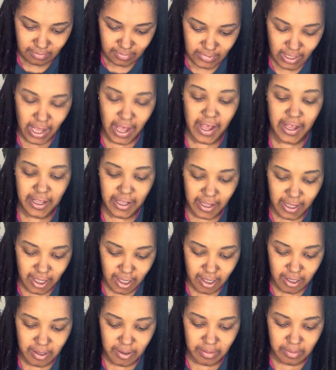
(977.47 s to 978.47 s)
I
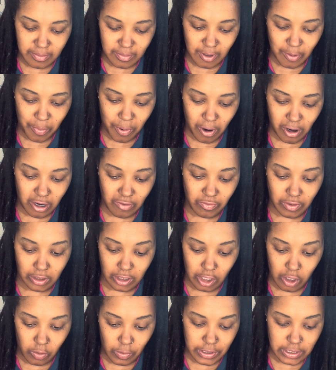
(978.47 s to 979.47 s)
am a part of the
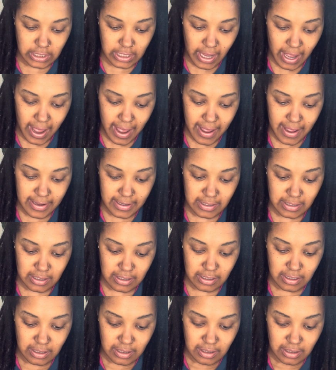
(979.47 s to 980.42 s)
lowest caste,